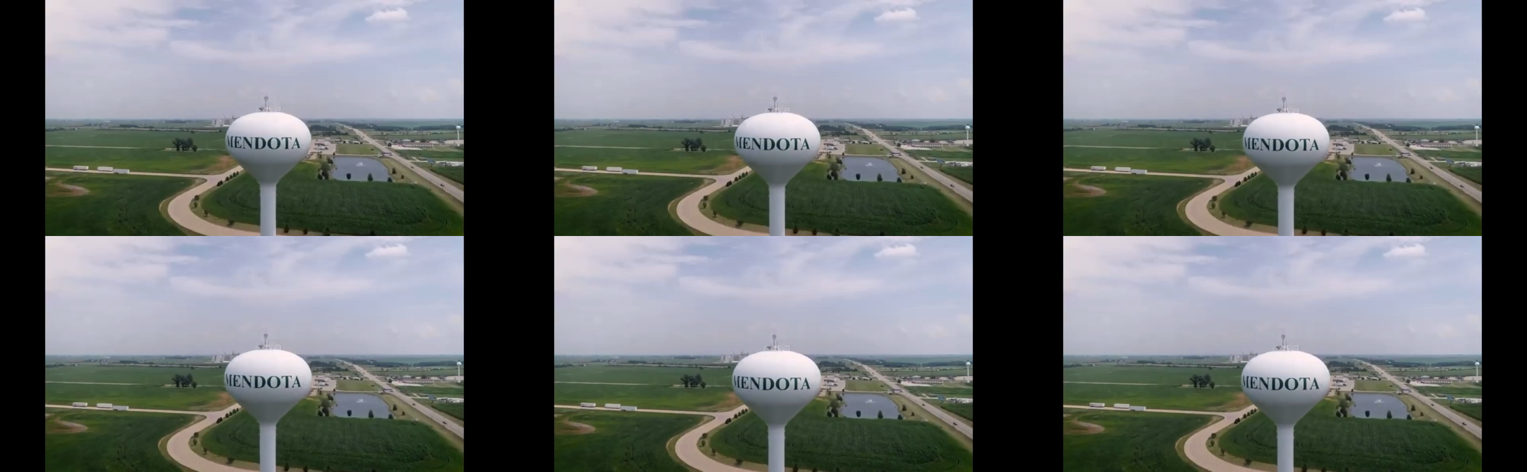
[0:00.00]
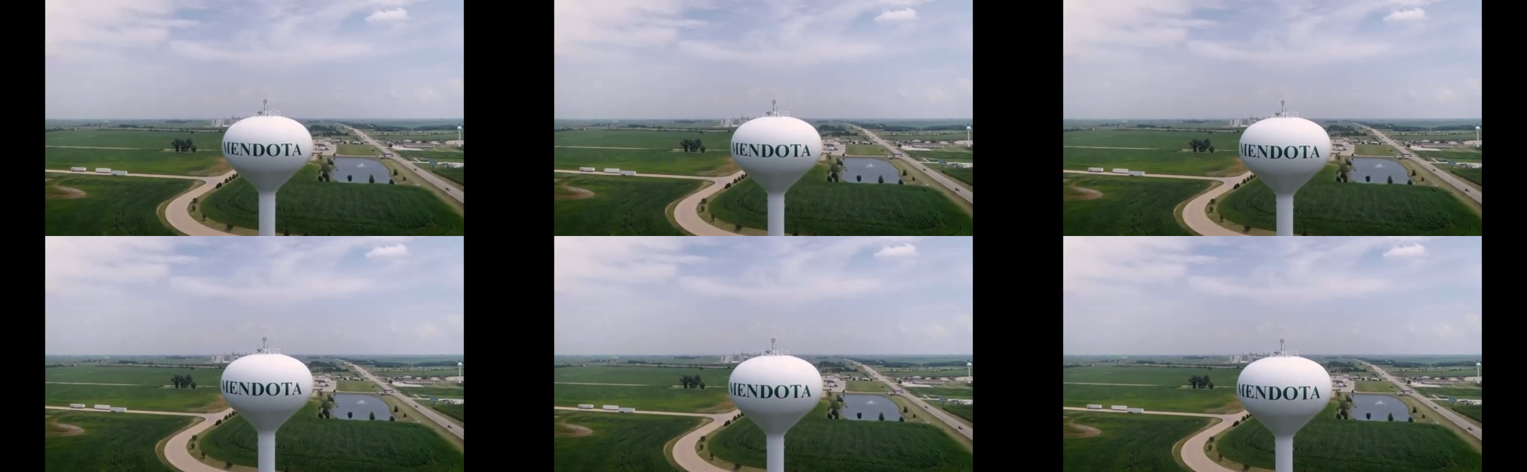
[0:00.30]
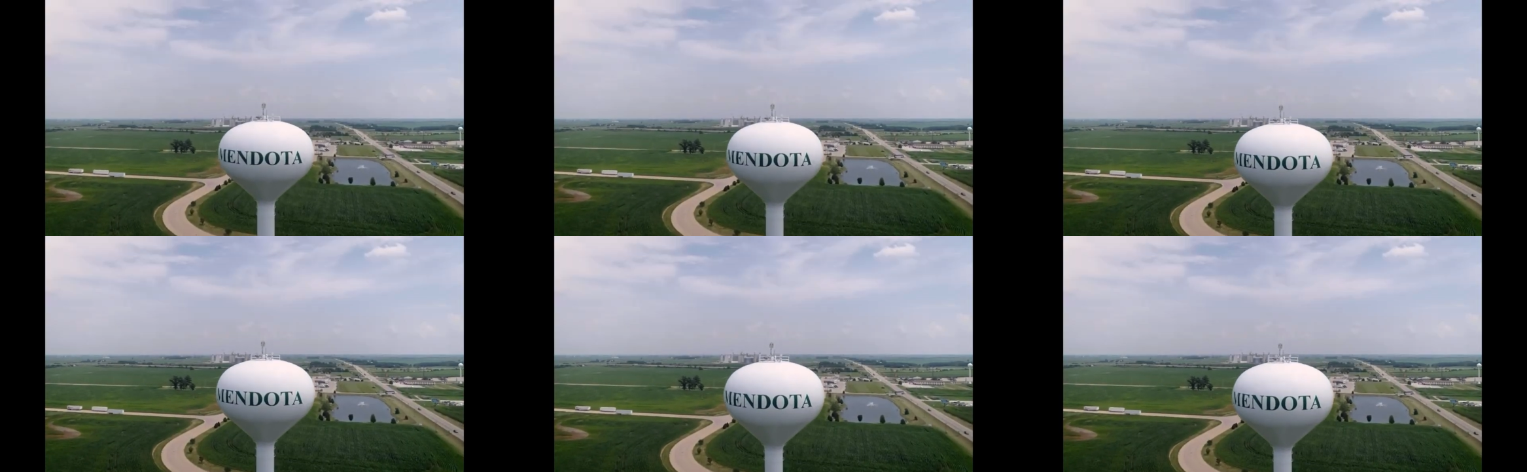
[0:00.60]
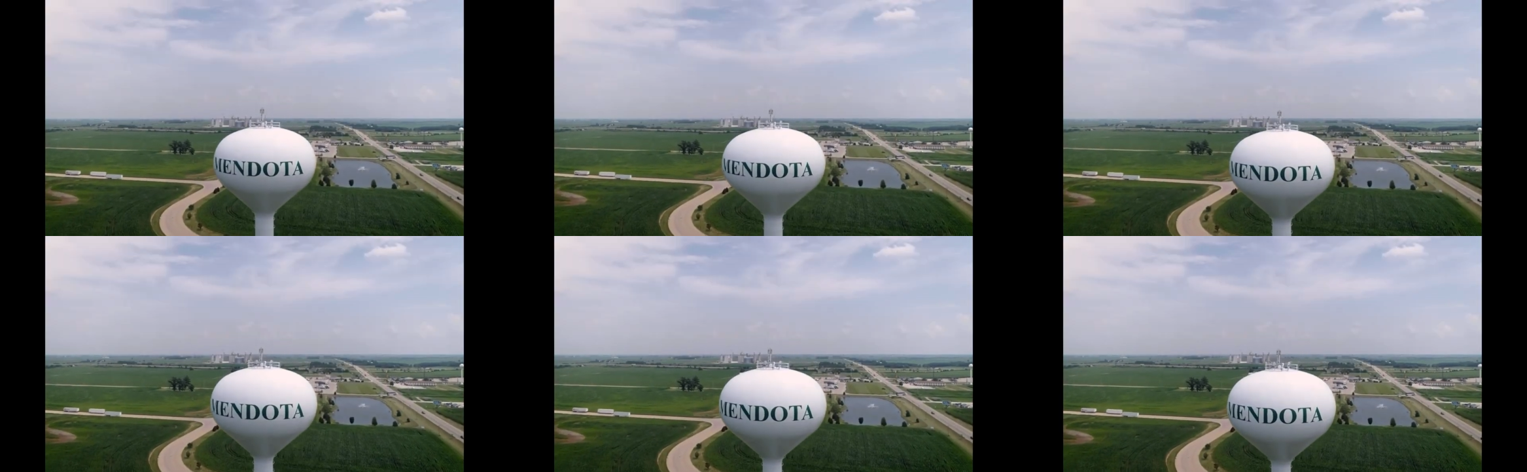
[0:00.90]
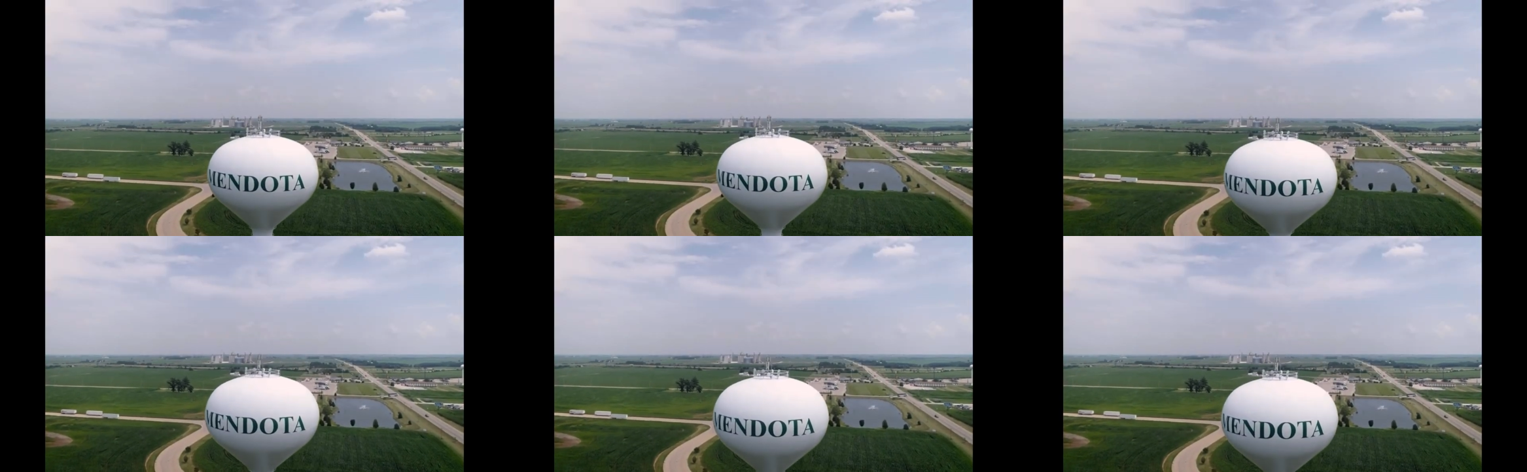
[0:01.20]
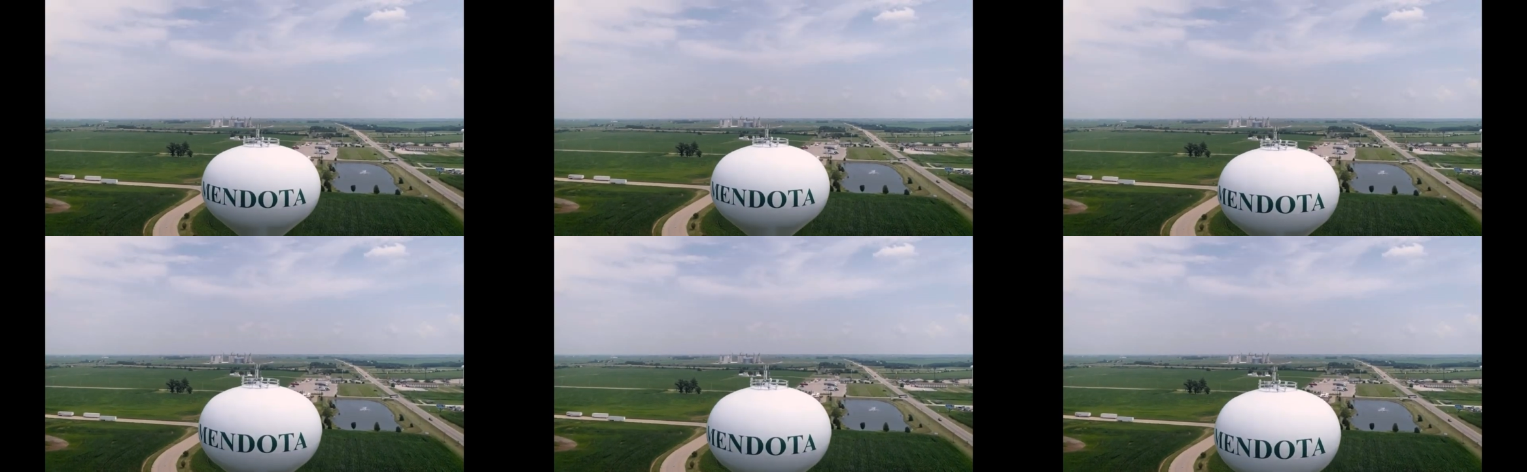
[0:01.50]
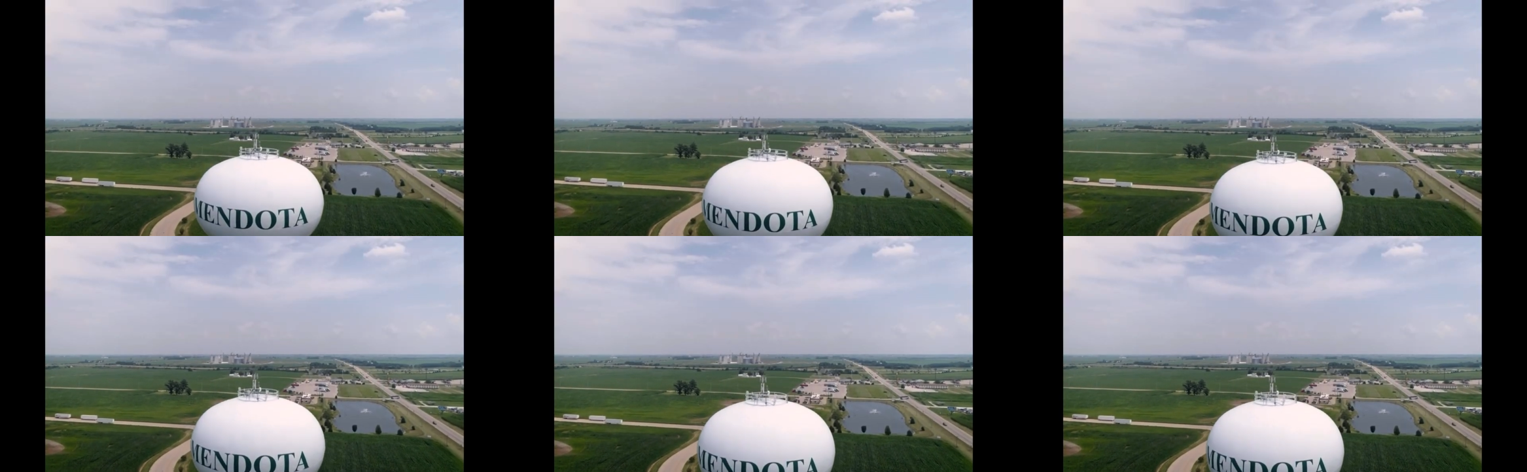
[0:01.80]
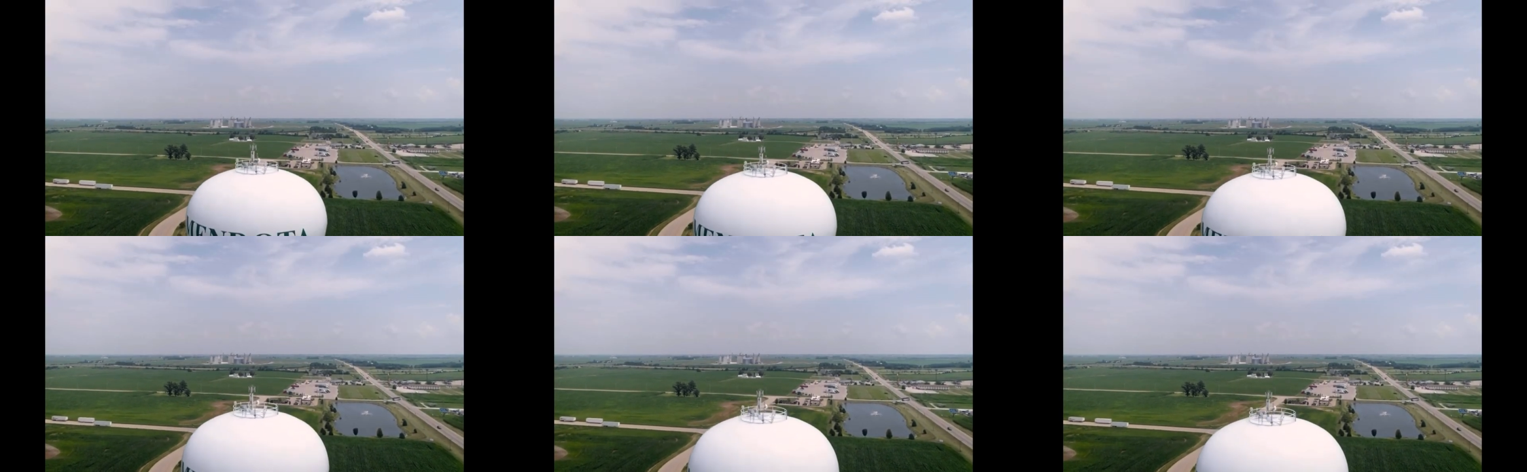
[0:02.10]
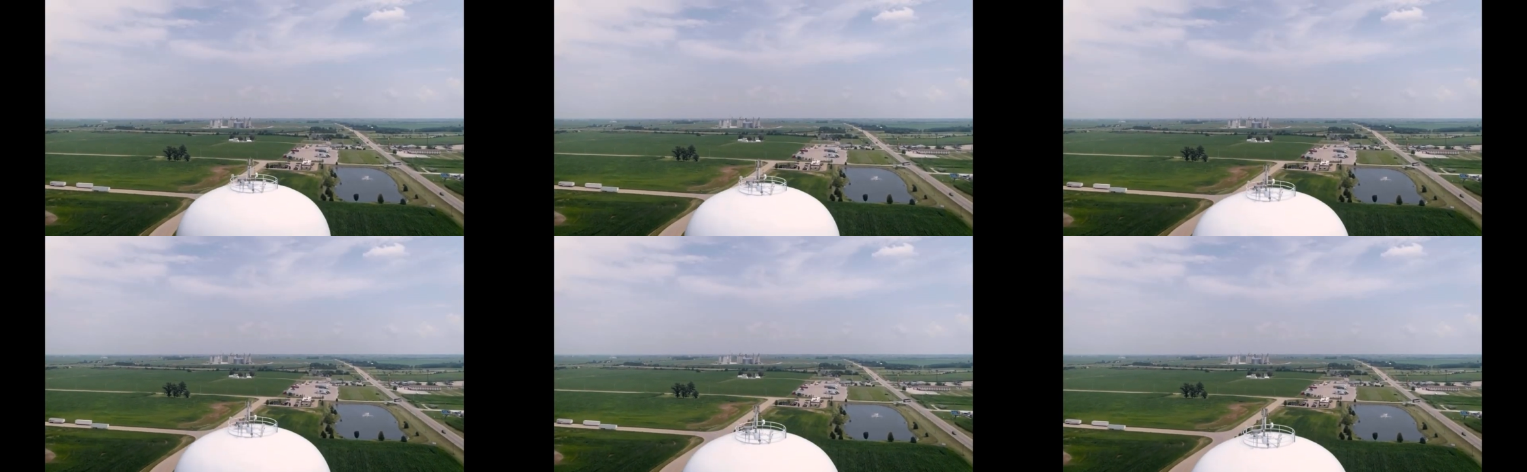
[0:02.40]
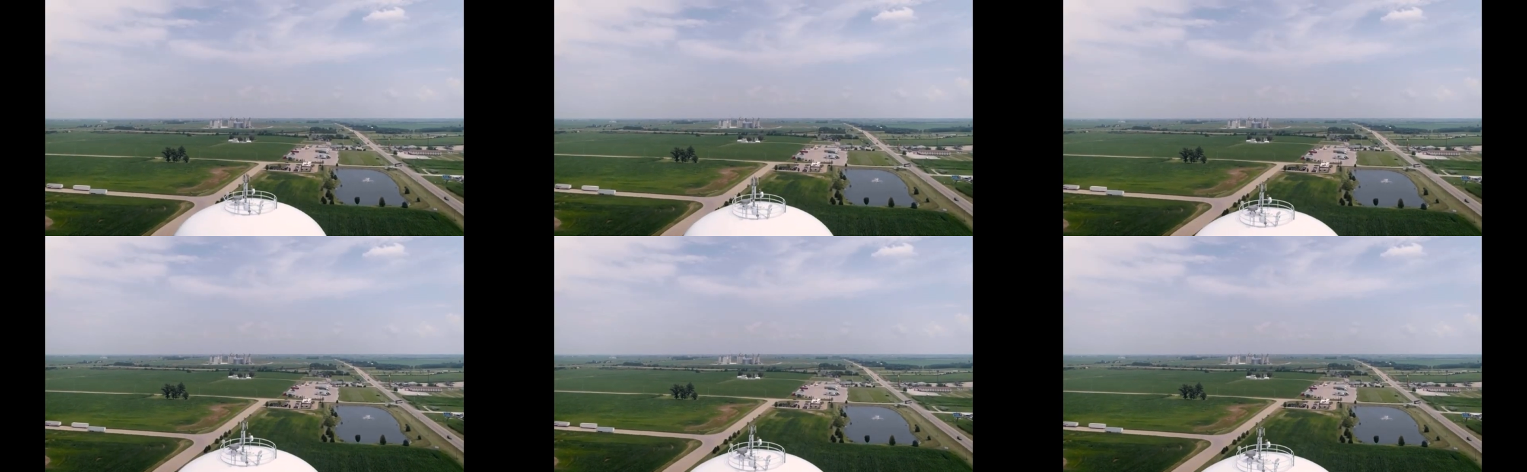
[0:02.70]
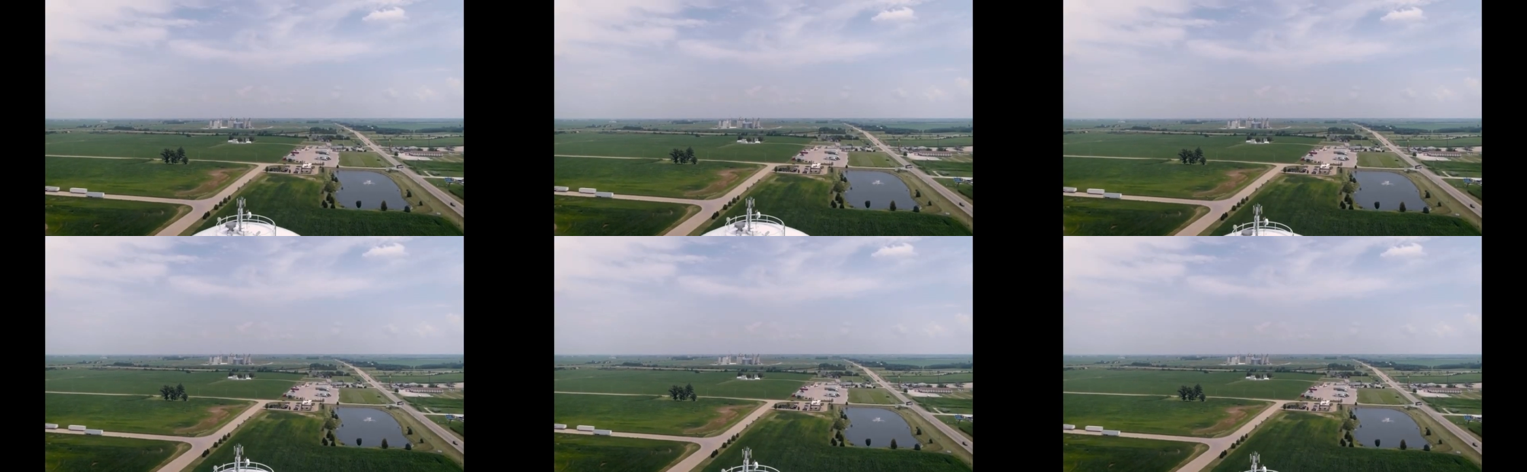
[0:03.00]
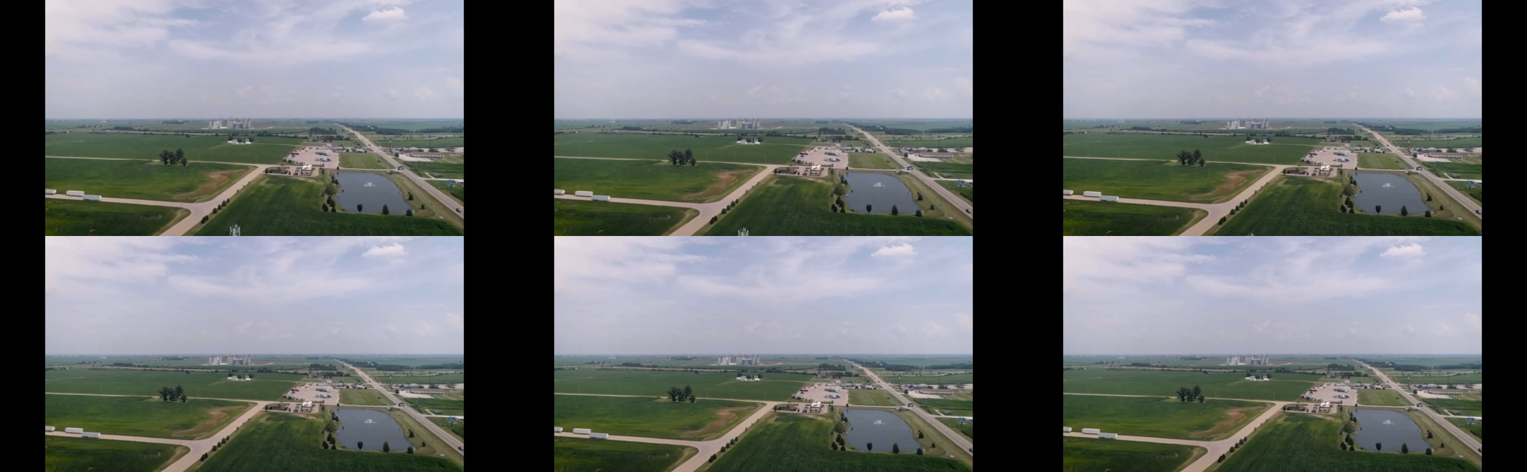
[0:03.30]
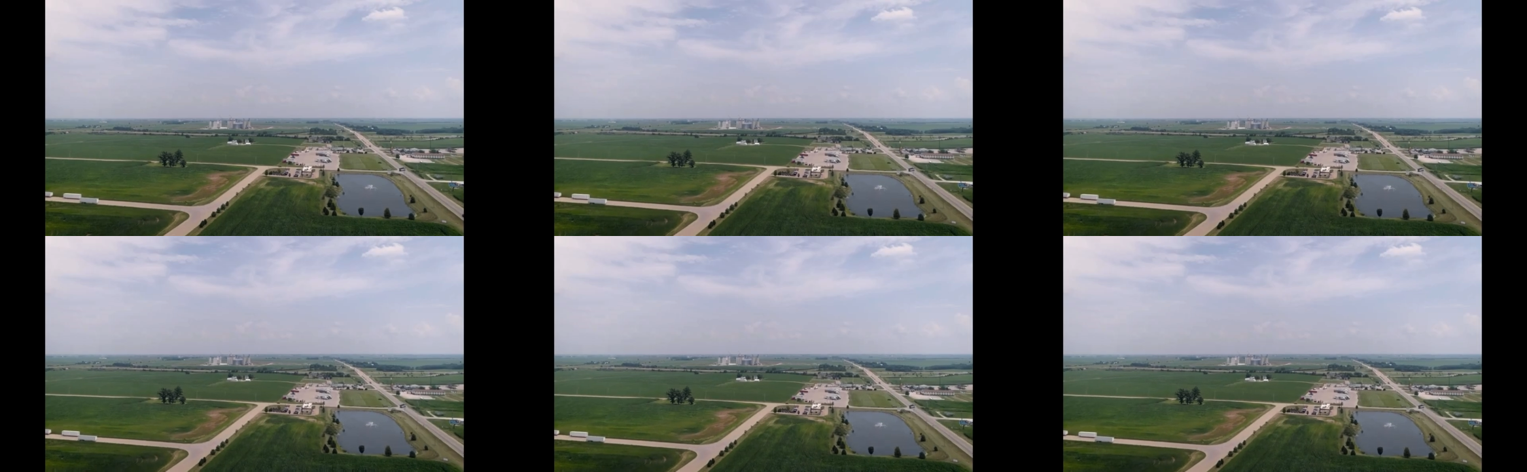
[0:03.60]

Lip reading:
[unreadable: no face in view]